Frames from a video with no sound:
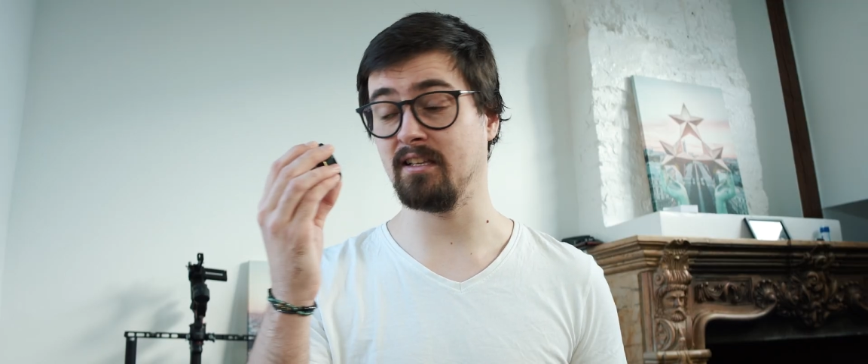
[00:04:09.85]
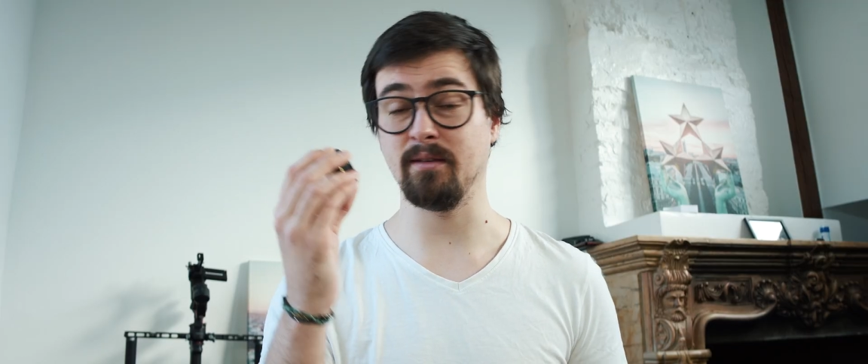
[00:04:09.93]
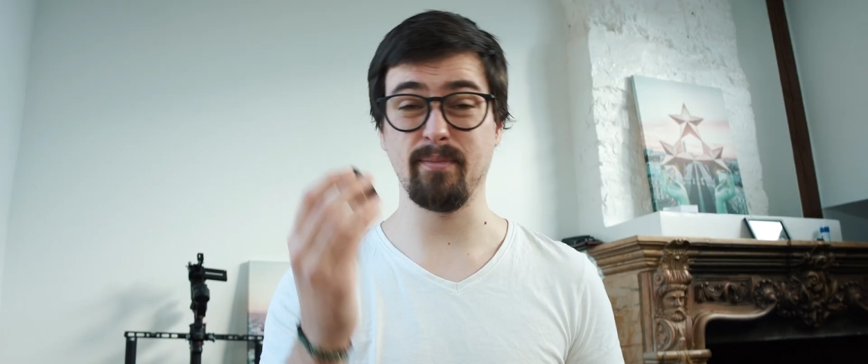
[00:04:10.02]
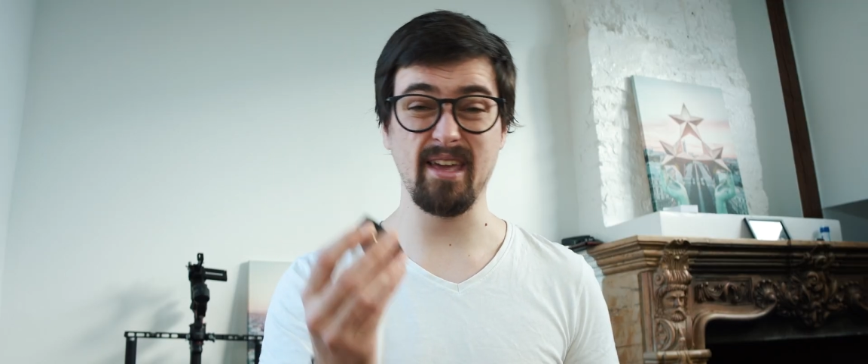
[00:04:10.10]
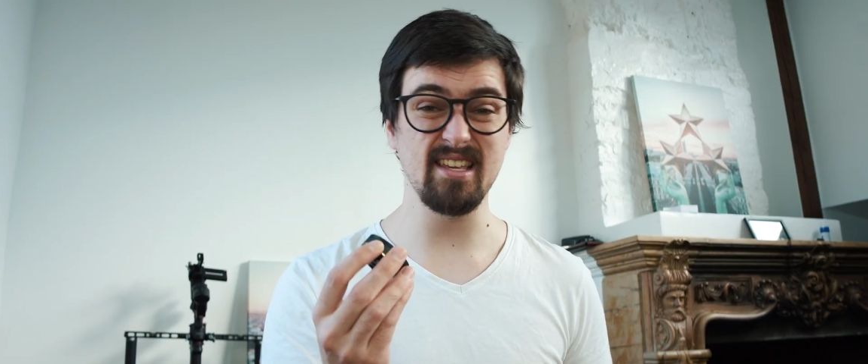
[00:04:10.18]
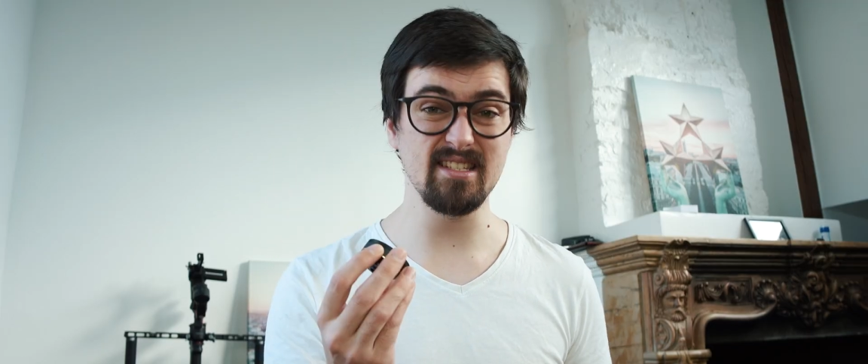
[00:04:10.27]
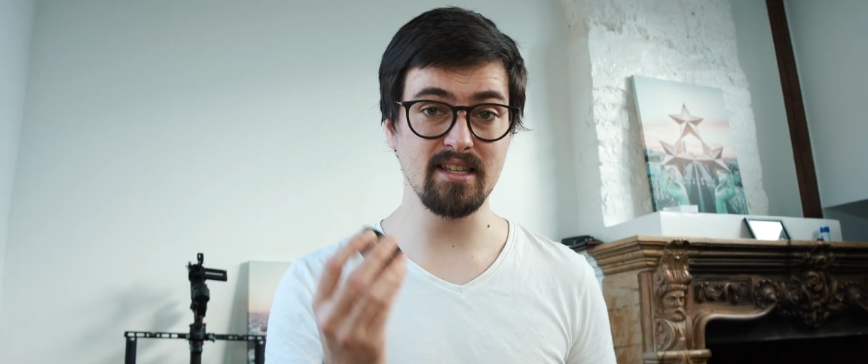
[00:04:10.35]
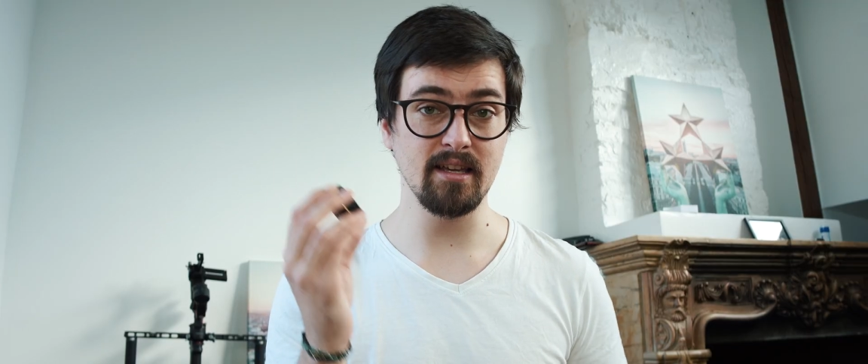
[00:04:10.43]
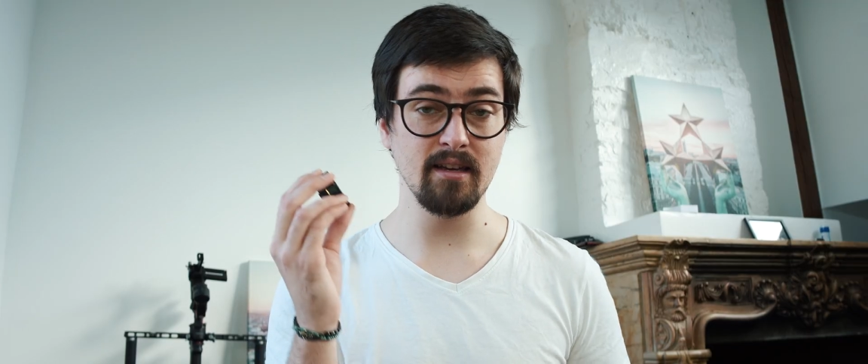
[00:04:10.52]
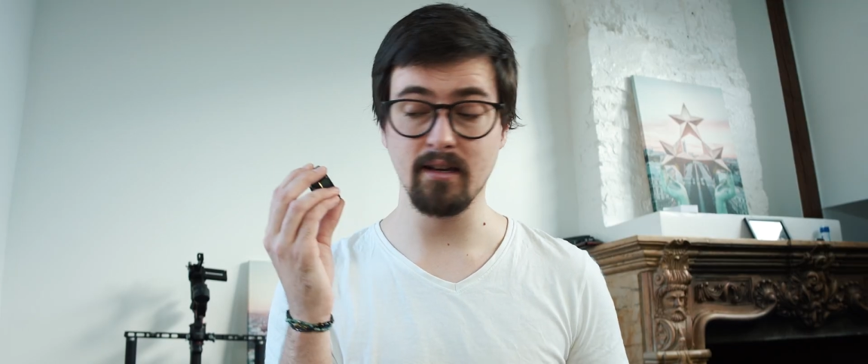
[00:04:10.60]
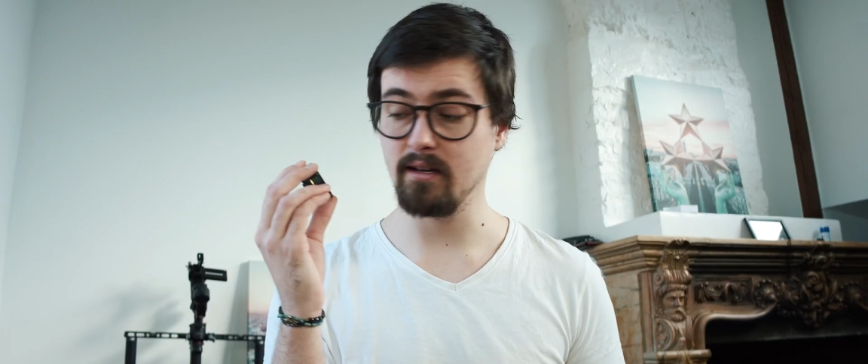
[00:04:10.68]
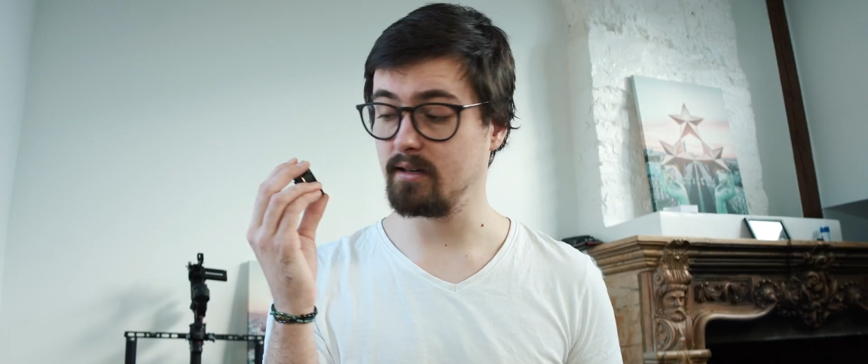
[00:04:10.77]
an
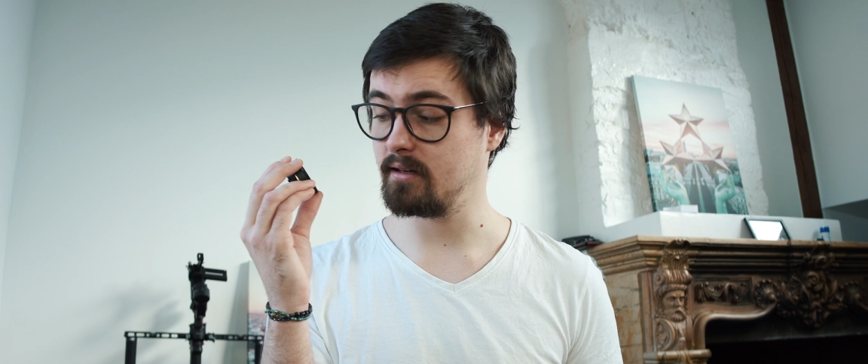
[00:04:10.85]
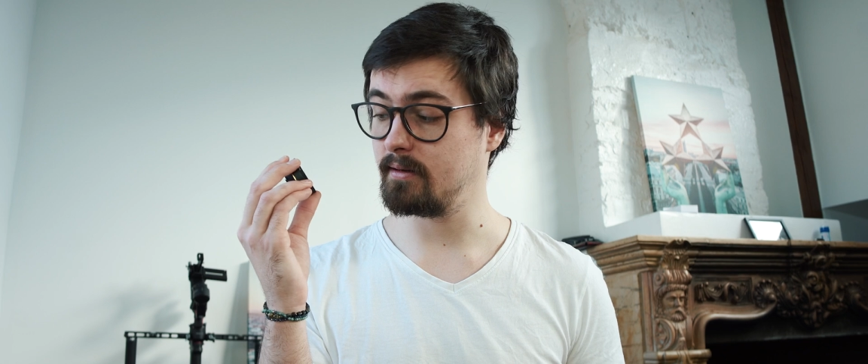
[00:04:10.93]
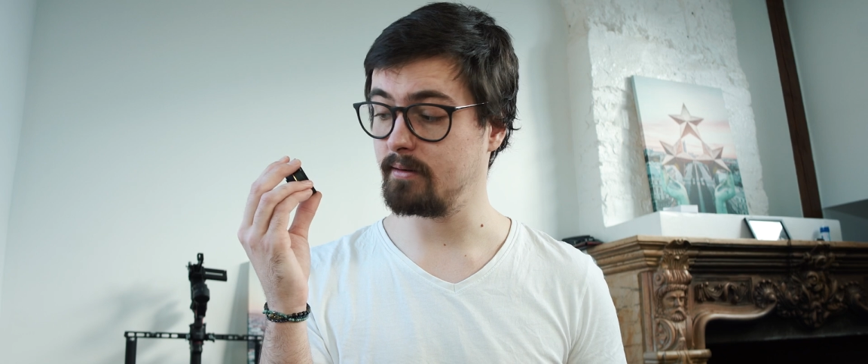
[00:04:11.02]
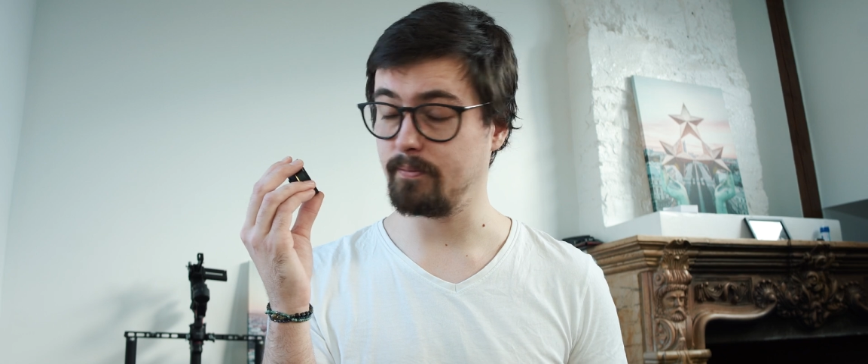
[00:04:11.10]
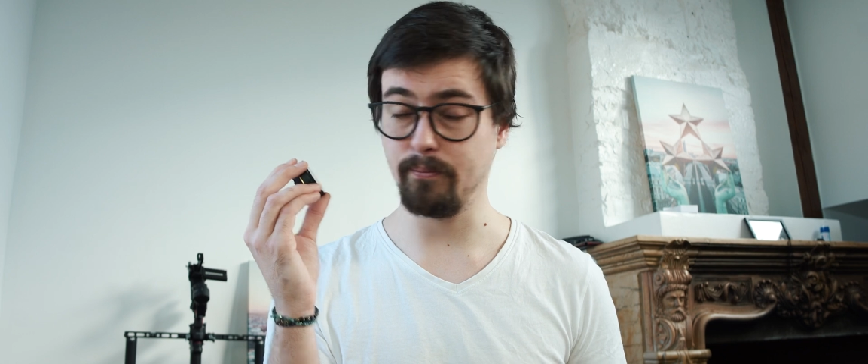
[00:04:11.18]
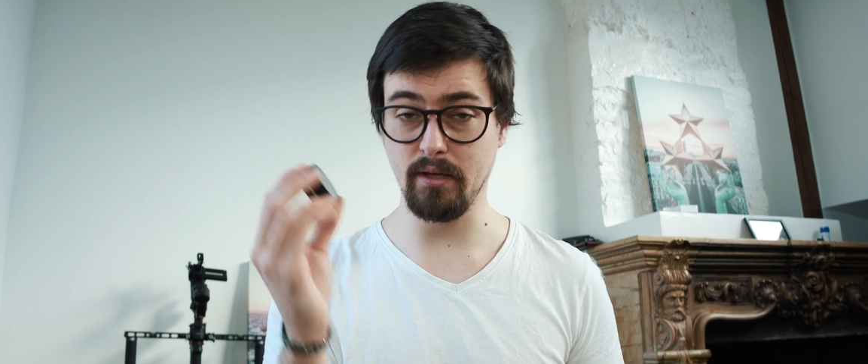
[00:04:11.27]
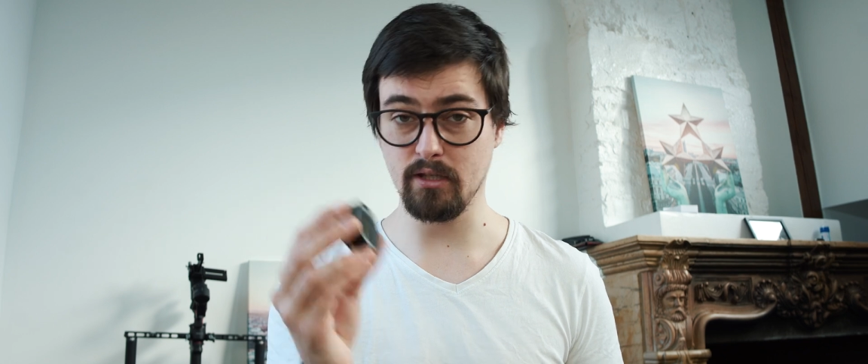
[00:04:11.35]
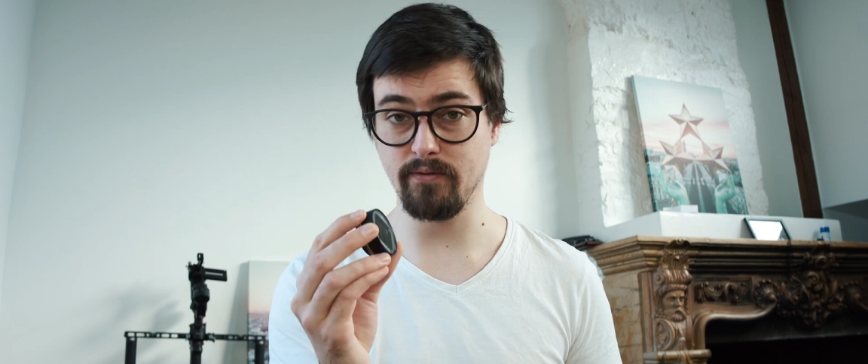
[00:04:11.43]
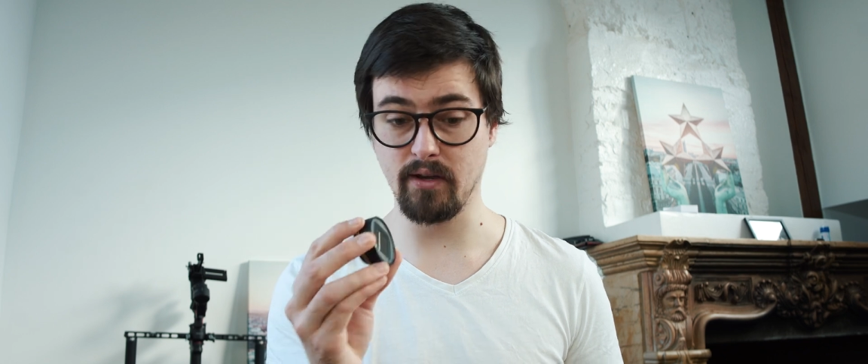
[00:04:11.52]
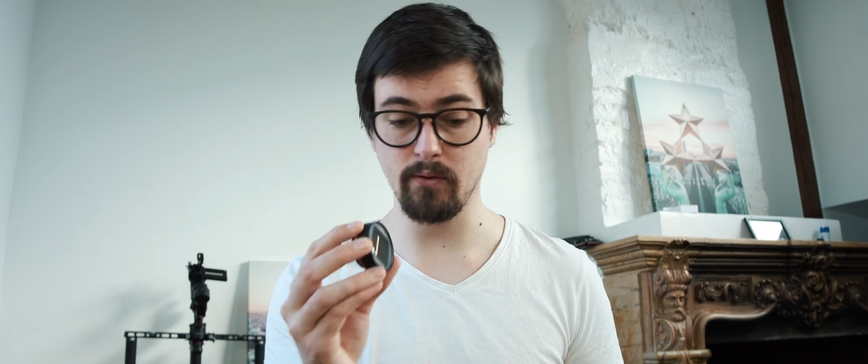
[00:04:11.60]
amazing piece of